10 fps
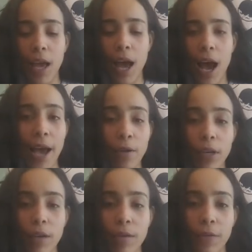I don't
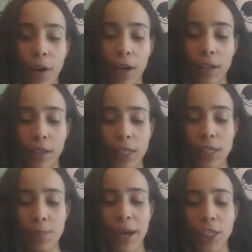give a fuck. This
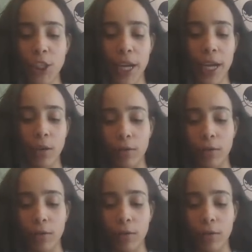is my channel.